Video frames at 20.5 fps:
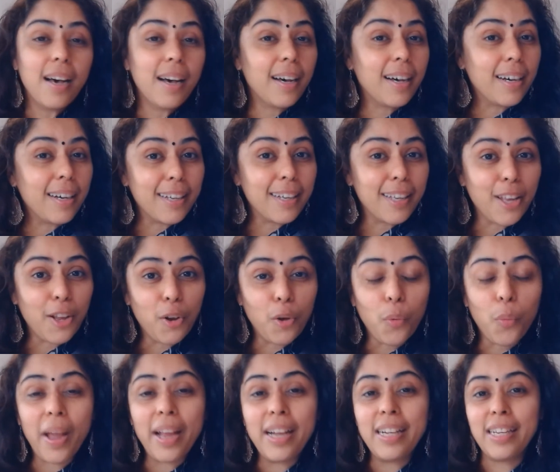
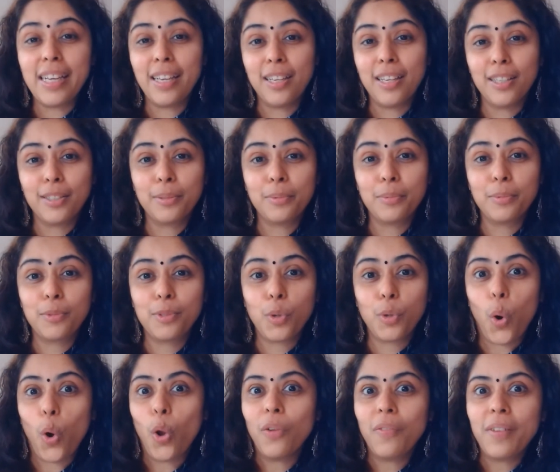waiting to
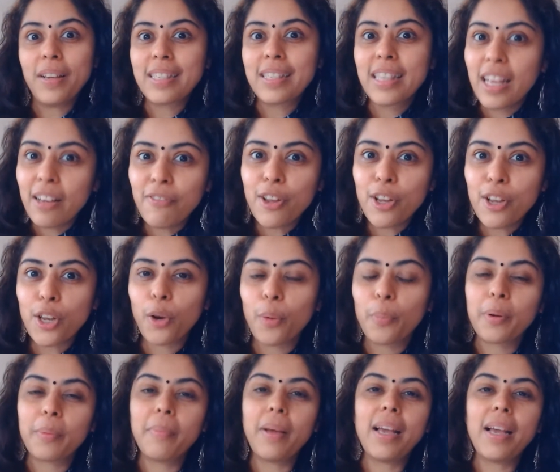always live in your
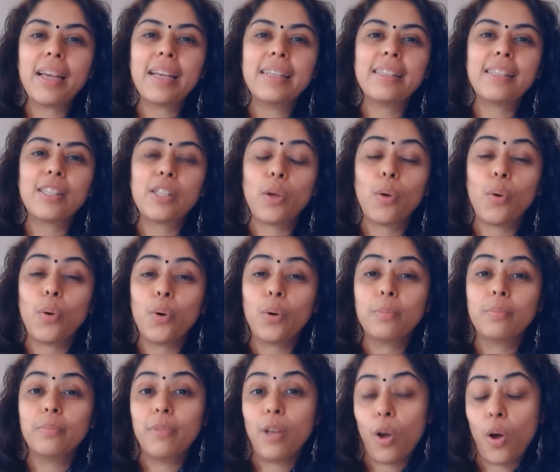premise,
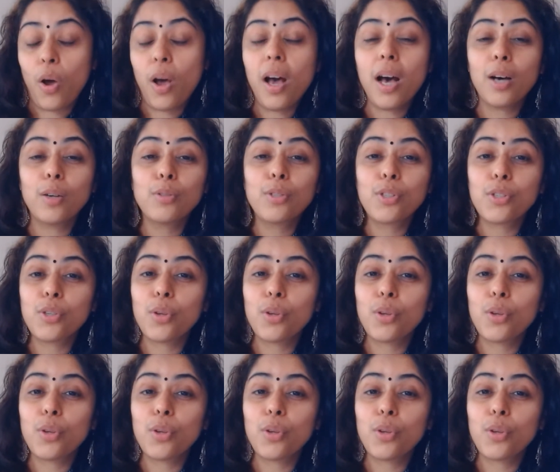so your house.